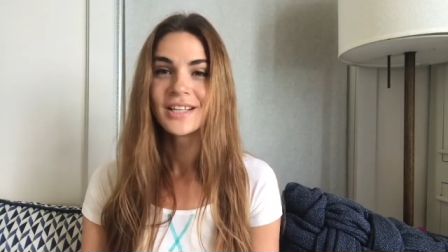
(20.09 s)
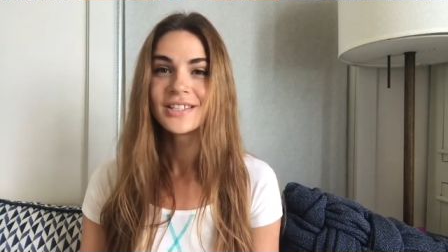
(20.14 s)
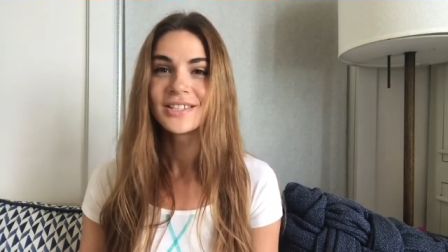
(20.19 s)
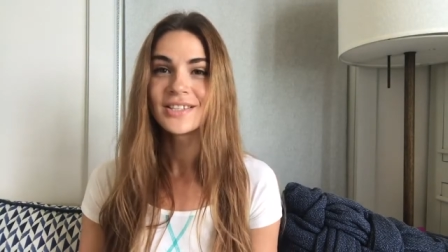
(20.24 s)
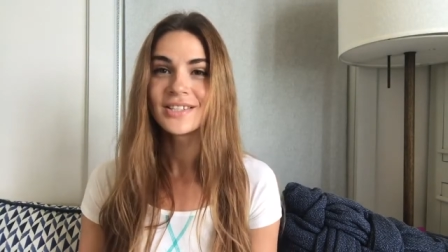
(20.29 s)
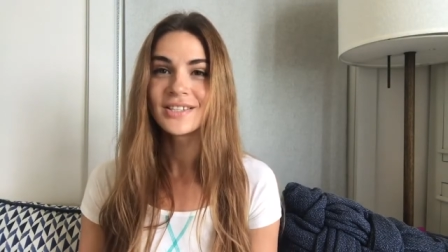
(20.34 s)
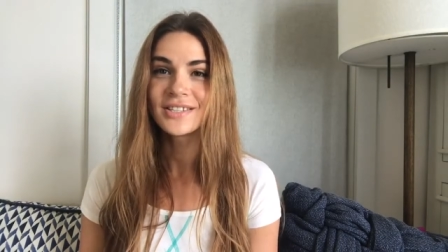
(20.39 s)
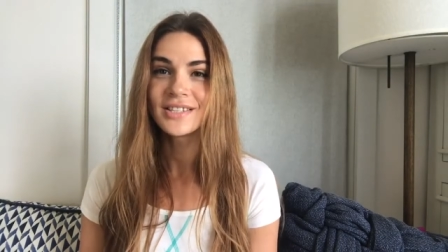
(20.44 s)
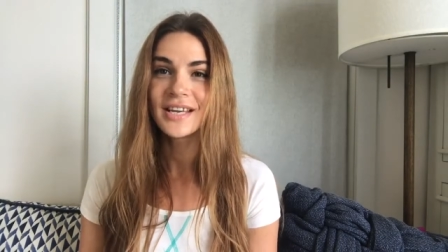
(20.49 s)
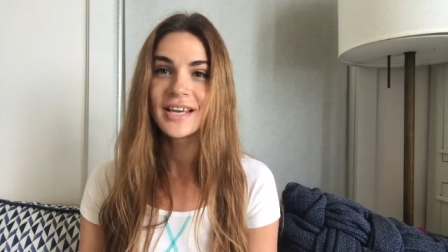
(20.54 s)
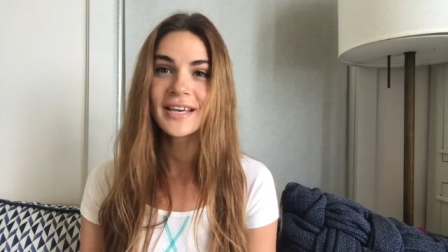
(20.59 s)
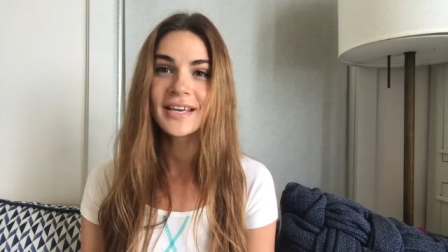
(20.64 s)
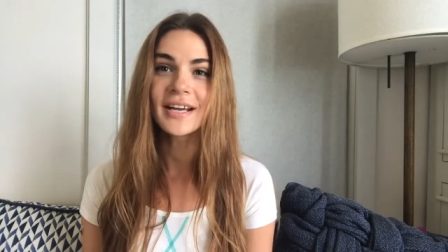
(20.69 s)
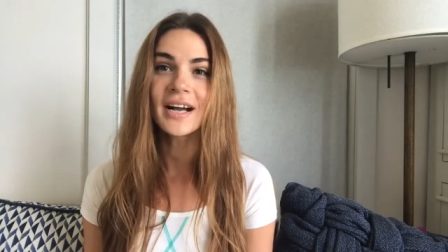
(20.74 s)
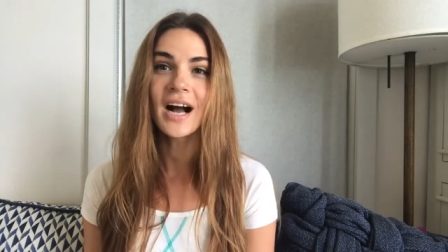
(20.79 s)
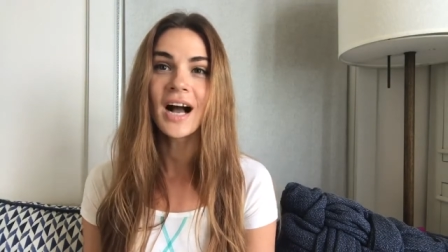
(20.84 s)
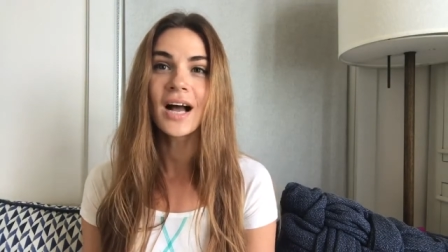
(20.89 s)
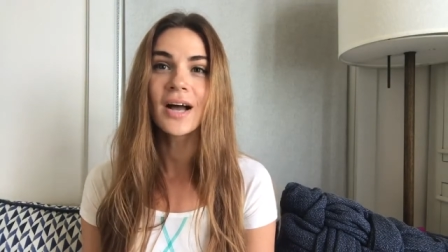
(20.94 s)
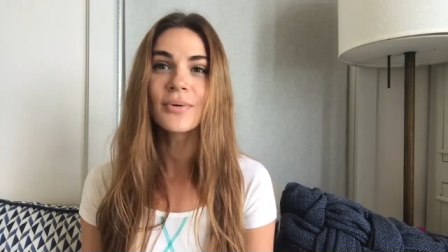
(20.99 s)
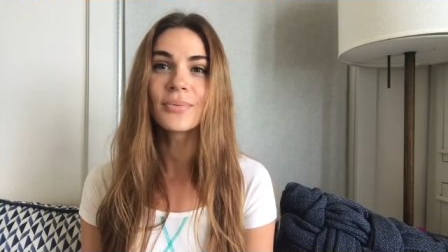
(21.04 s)
Today
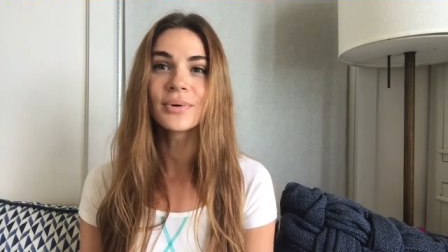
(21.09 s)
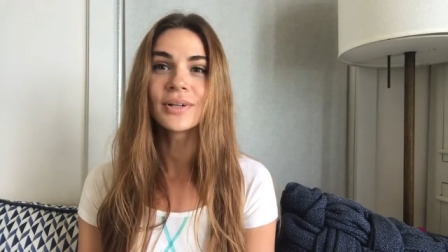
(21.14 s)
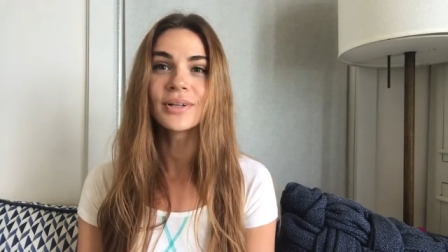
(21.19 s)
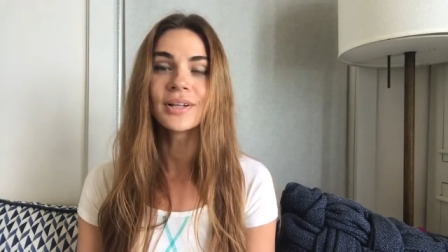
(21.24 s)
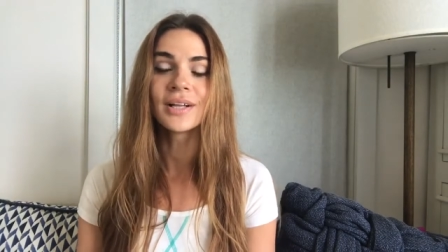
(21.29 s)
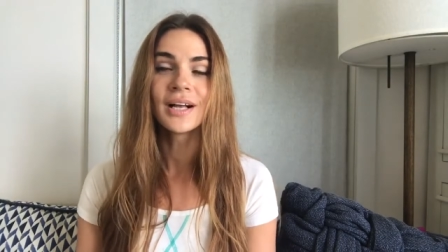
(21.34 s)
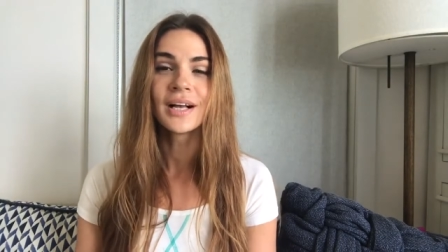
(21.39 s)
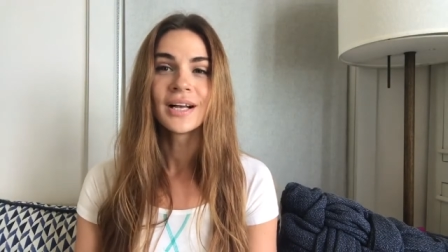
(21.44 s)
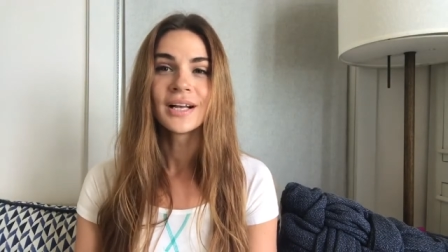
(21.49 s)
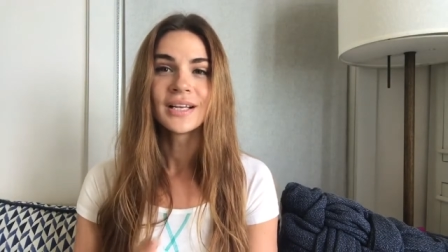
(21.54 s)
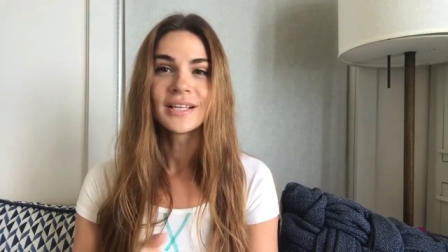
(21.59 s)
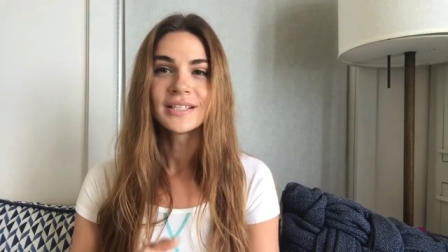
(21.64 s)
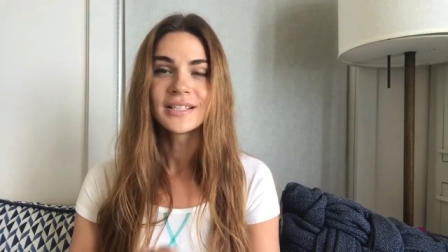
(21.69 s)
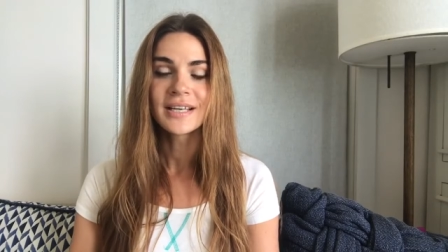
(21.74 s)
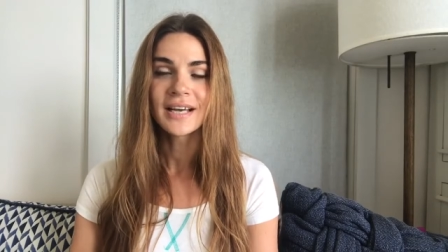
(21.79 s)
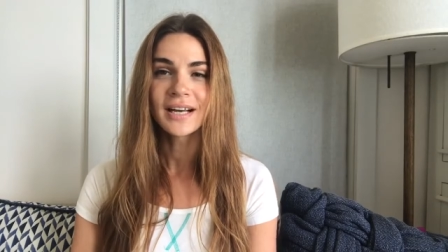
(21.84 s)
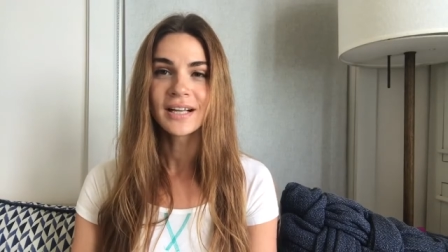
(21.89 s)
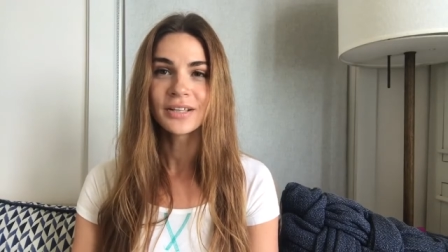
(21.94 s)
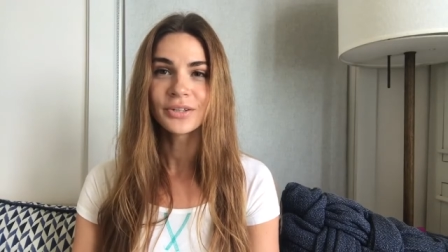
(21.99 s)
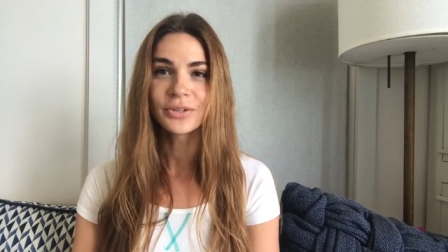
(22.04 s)
I will
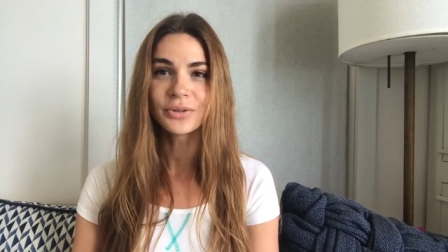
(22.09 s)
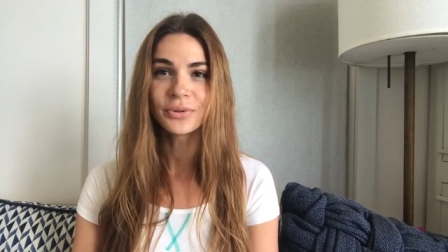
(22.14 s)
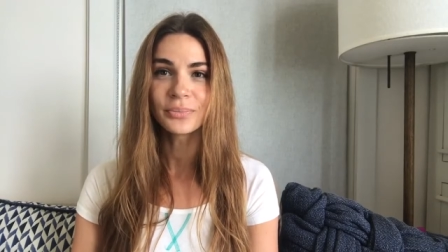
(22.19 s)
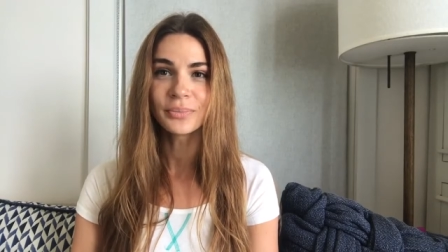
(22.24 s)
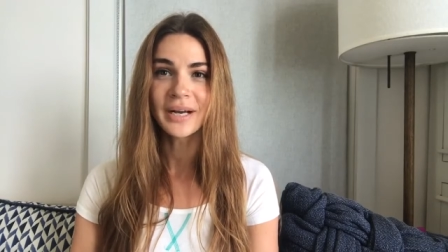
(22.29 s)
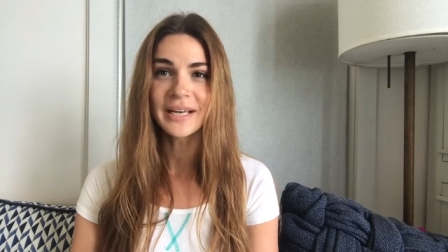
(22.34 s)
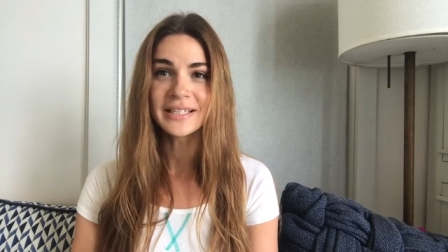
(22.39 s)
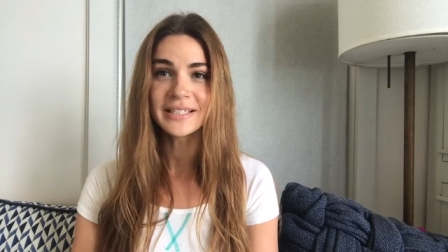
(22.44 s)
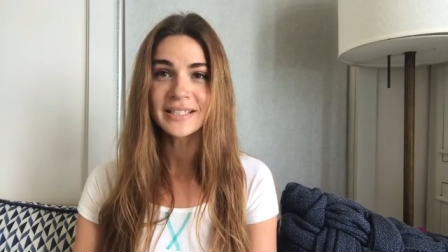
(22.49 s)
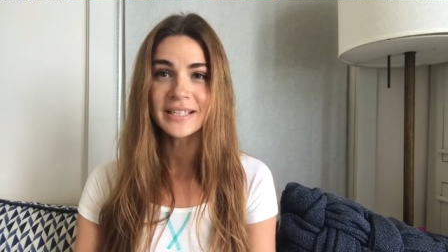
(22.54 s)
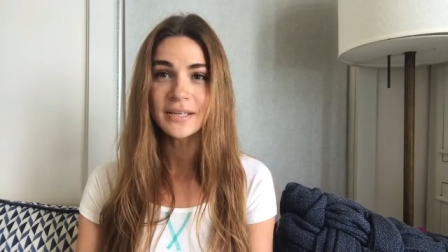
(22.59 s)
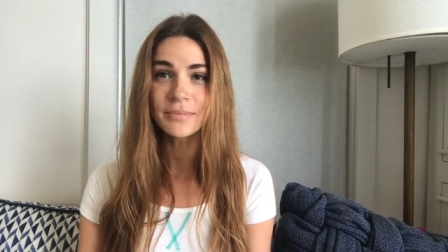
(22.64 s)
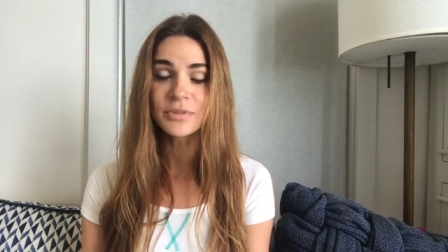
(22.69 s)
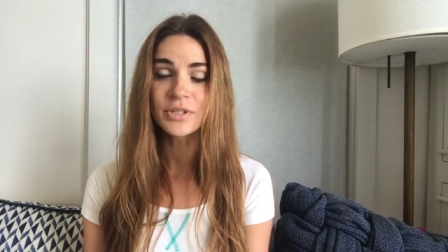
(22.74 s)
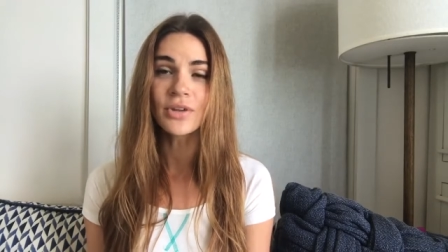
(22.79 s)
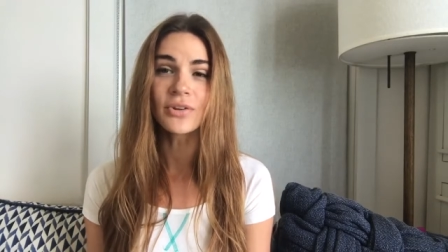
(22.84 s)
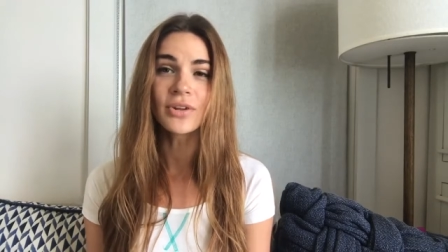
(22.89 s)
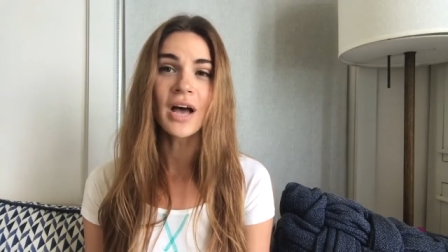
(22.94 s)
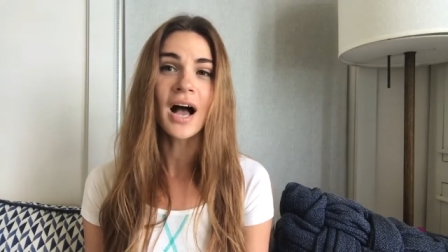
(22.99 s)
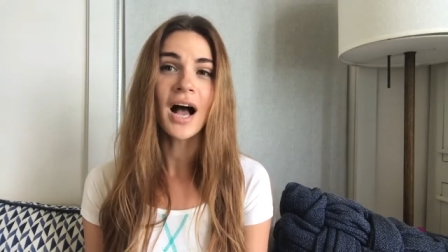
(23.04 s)
tell you my tips
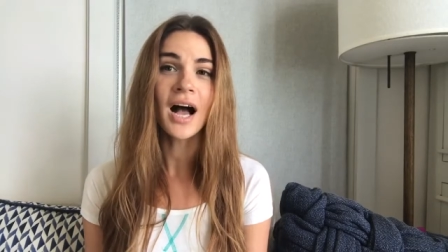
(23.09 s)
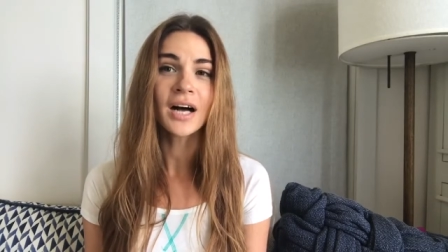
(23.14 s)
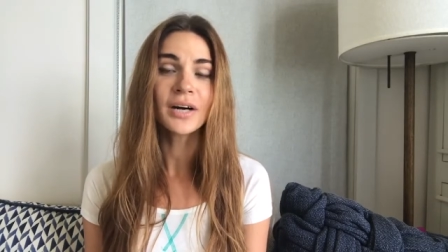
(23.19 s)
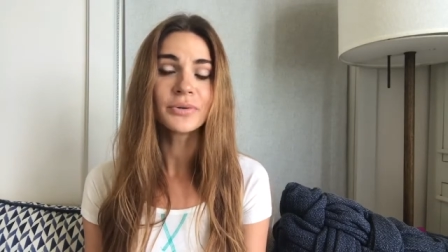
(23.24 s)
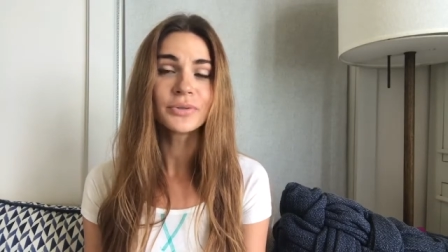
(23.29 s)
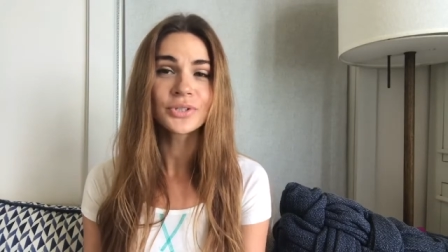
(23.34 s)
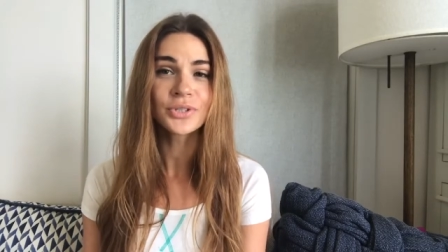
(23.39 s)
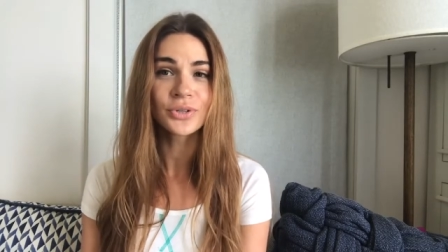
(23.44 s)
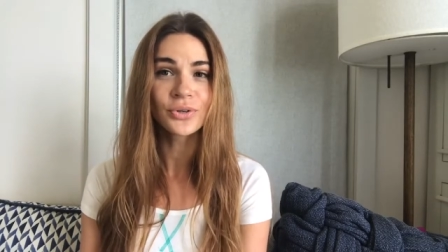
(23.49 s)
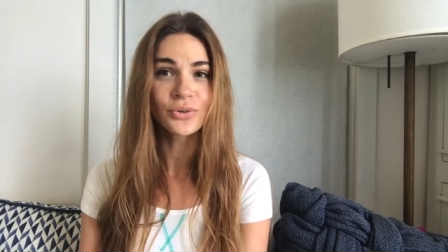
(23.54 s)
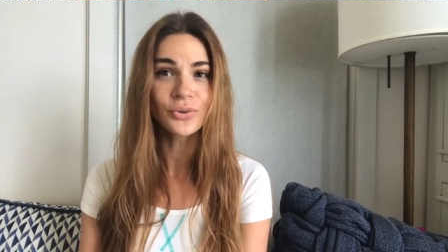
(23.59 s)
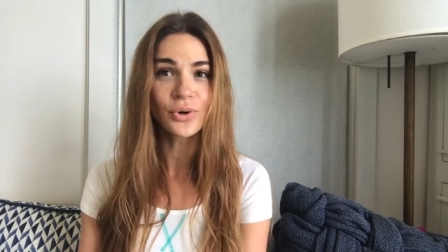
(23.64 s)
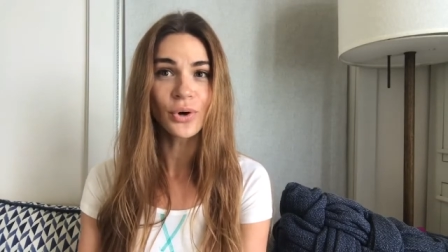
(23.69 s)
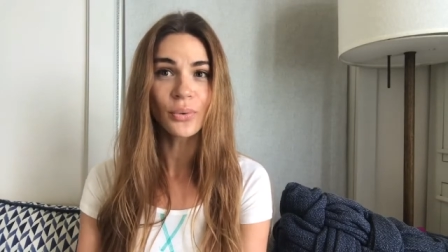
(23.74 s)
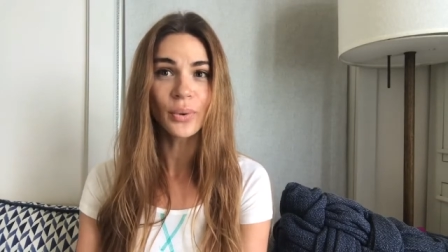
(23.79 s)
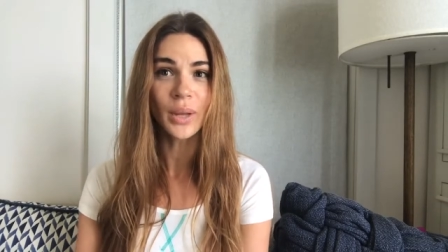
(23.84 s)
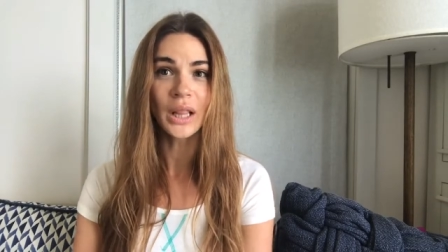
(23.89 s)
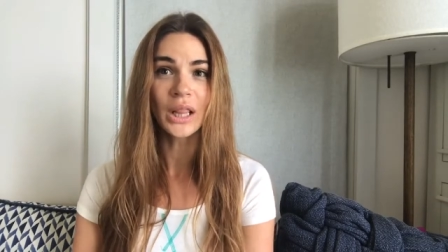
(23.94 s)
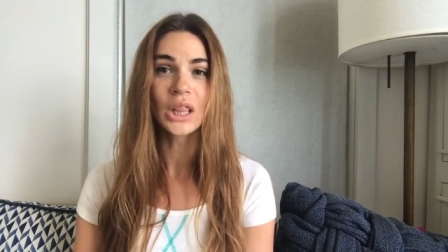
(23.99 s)
on how to grow